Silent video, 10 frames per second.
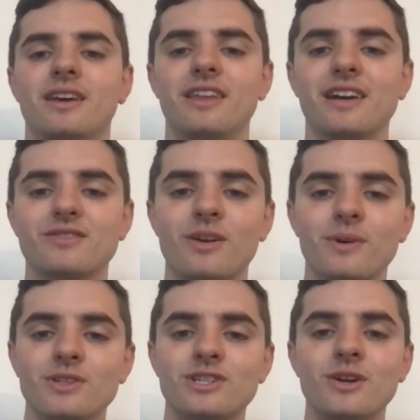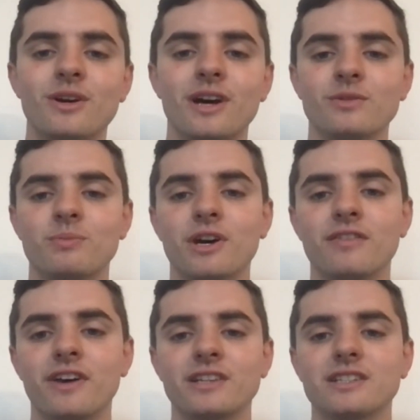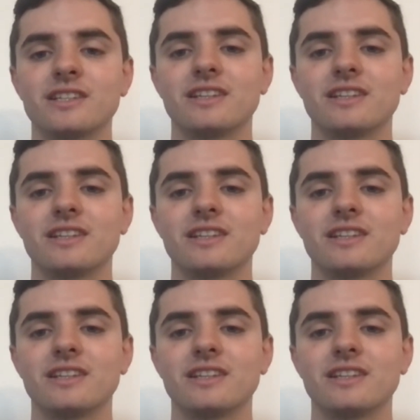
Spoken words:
Thanks very much, Stuart. That was perfect.